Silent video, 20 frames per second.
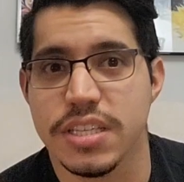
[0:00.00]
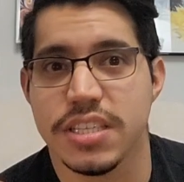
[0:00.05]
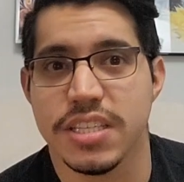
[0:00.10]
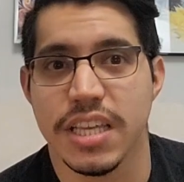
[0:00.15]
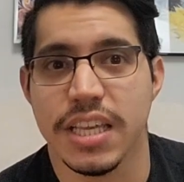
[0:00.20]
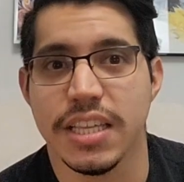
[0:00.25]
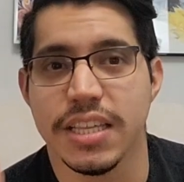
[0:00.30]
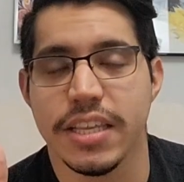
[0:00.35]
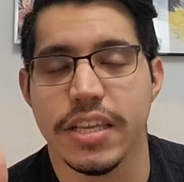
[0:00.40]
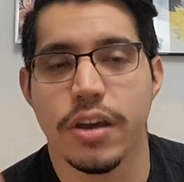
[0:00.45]
to
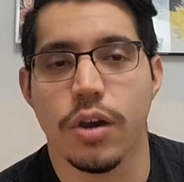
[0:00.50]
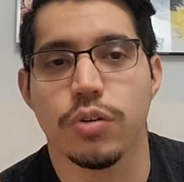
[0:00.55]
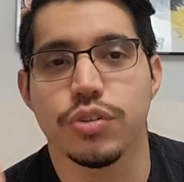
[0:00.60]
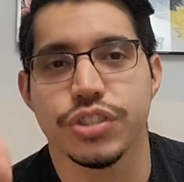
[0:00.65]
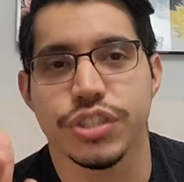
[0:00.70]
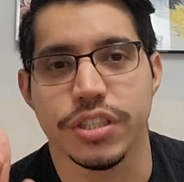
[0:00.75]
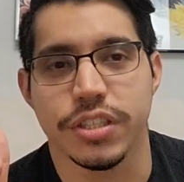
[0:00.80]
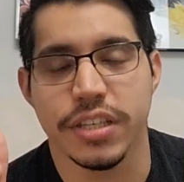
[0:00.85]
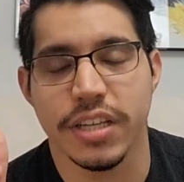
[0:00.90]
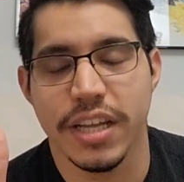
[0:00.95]
sink the
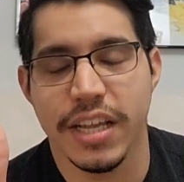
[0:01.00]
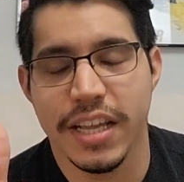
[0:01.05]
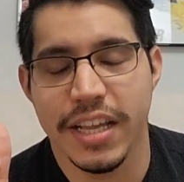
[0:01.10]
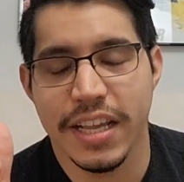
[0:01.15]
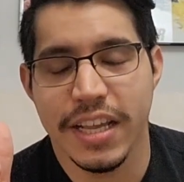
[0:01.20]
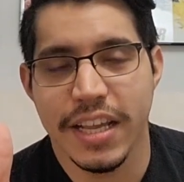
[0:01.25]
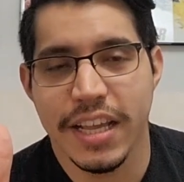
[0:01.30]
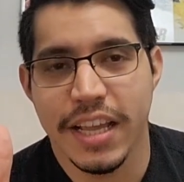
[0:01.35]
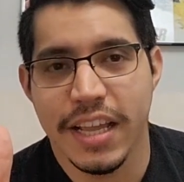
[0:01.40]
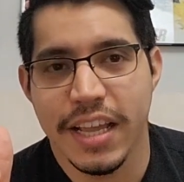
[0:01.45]
ocean,
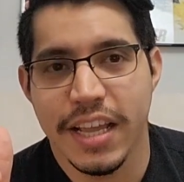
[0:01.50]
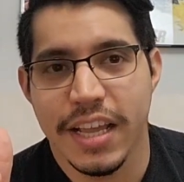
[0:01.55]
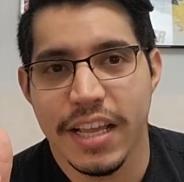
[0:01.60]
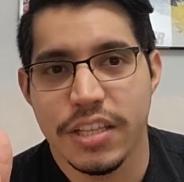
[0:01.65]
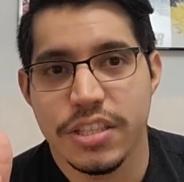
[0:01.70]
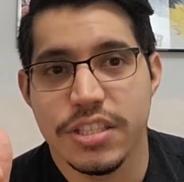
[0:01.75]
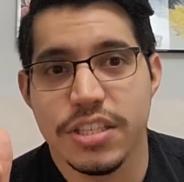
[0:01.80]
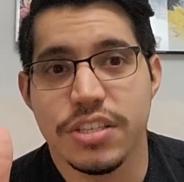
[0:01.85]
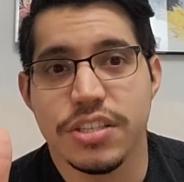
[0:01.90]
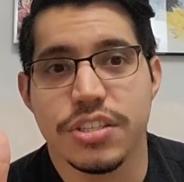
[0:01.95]

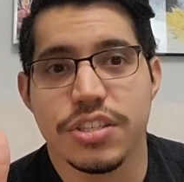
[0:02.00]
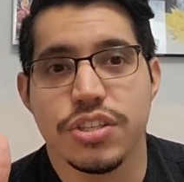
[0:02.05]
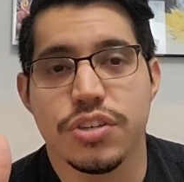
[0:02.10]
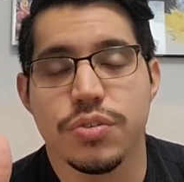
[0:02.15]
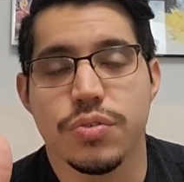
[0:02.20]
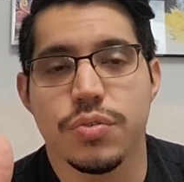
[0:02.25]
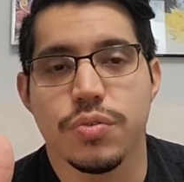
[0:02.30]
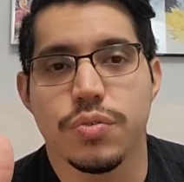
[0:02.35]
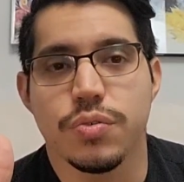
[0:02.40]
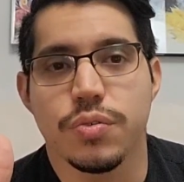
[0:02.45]

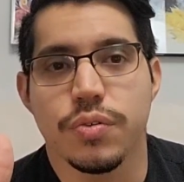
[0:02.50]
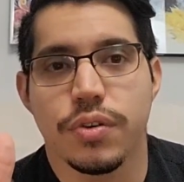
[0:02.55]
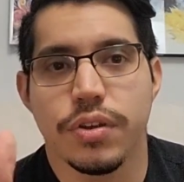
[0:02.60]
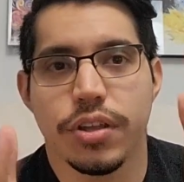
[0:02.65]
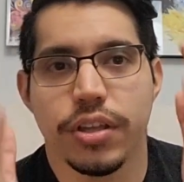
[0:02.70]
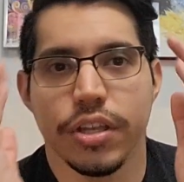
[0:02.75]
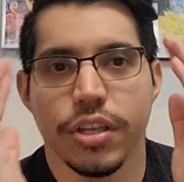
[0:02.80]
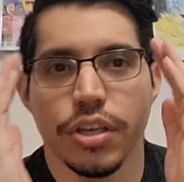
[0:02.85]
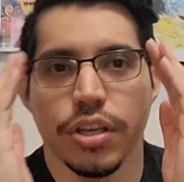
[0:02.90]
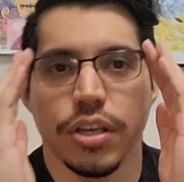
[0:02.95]
to
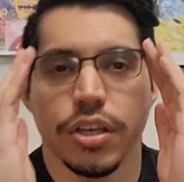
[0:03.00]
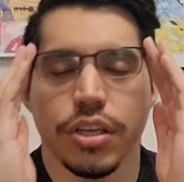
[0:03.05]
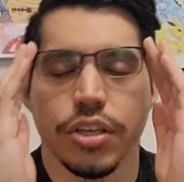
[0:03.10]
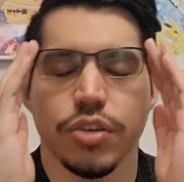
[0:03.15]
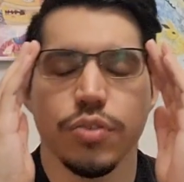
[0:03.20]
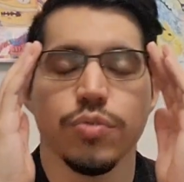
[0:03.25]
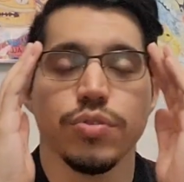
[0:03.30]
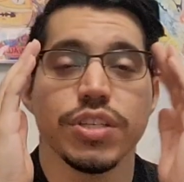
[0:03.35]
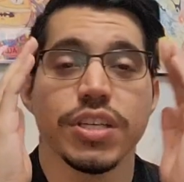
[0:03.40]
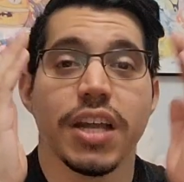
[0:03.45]

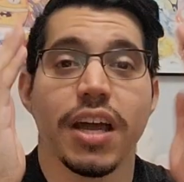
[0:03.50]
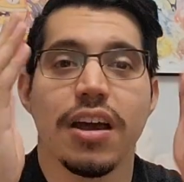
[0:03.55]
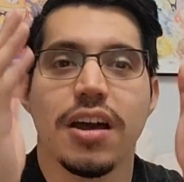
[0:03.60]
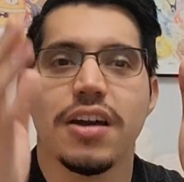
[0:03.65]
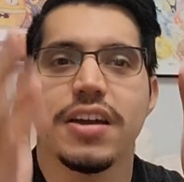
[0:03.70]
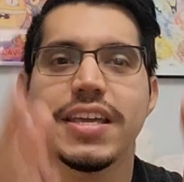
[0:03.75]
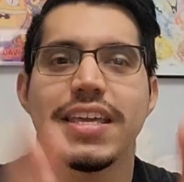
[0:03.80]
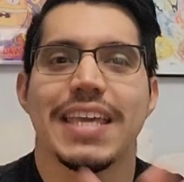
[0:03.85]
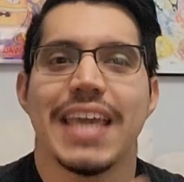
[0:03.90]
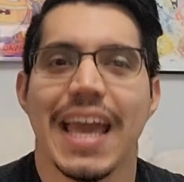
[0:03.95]
use it
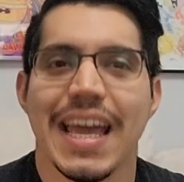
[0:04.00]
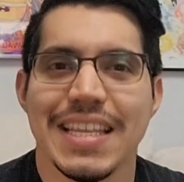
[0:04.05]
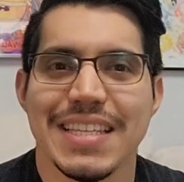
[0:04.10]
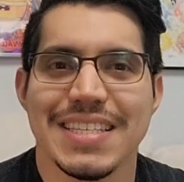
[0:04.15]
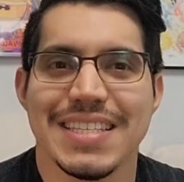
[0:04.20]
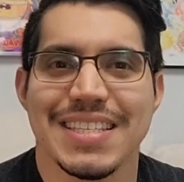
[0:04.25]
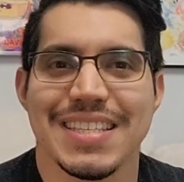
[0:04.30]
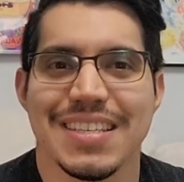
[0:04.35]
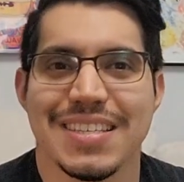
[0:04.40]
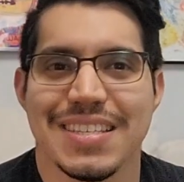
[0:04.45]

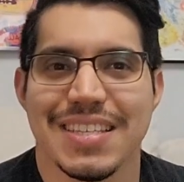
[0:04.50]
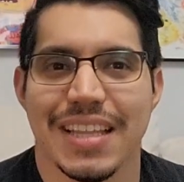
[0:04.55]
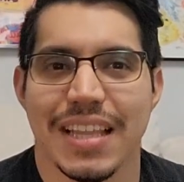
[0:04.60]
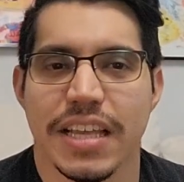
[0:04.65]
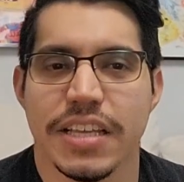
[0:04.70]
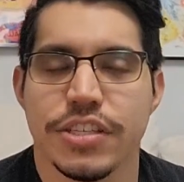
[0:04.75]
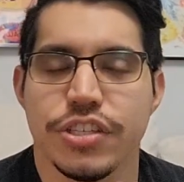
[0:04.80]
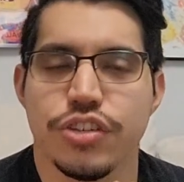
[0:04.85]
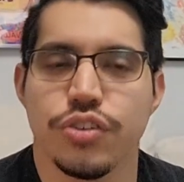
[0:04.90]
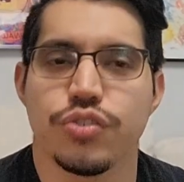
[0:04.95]
against the
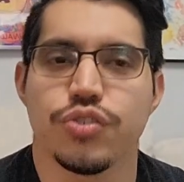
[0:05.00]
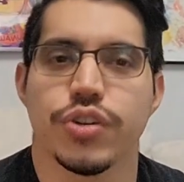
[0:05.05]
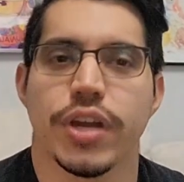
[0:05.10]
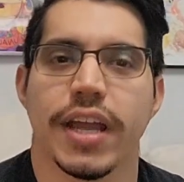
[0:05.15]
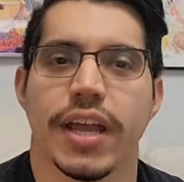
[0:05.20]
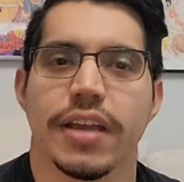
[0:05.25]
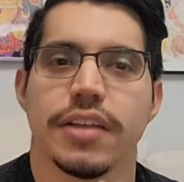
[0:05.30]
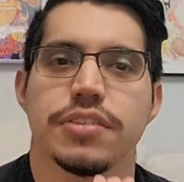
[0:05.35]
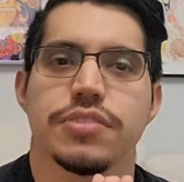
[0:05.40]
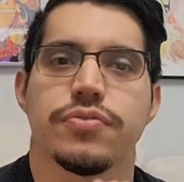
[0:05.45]
Celestial
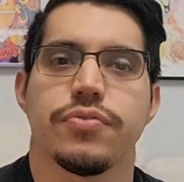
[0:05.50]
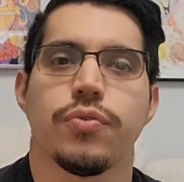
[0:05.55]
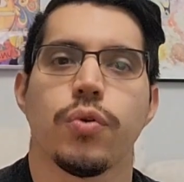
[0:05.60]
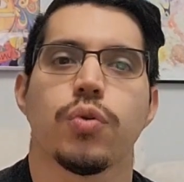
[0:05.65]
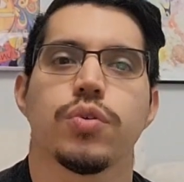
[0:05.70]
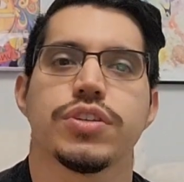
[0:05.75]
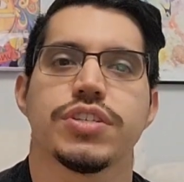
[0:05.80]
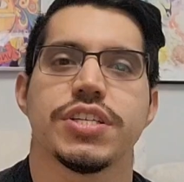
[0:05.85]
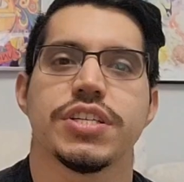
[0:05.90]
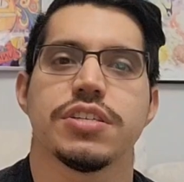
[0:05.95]
Dragon's
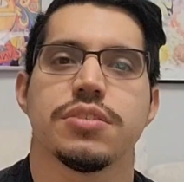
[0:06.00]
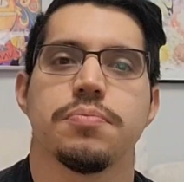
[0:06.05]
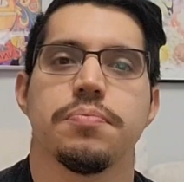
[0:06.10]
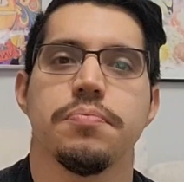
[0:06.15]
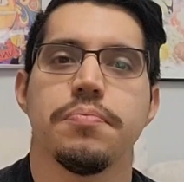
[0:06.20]
forces.